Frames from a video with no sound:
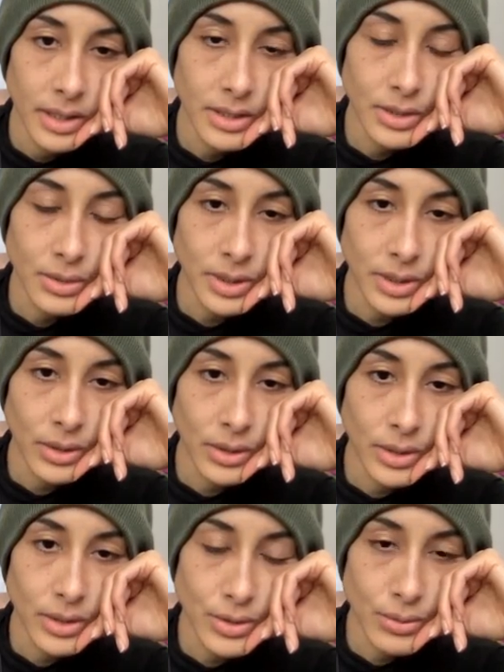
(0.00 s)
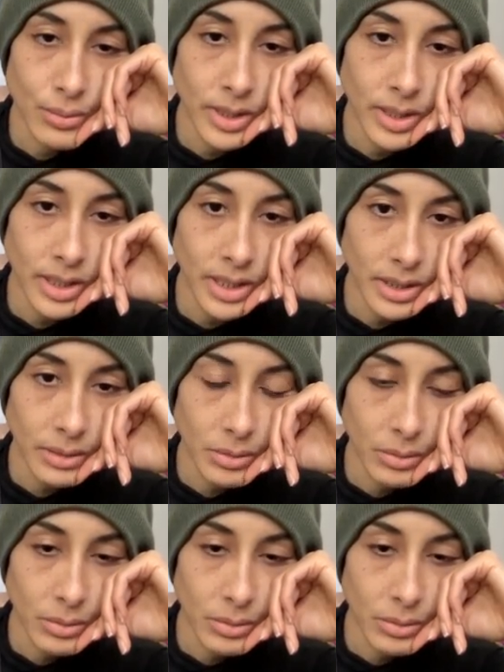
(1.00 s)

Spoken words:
I do encourage you to really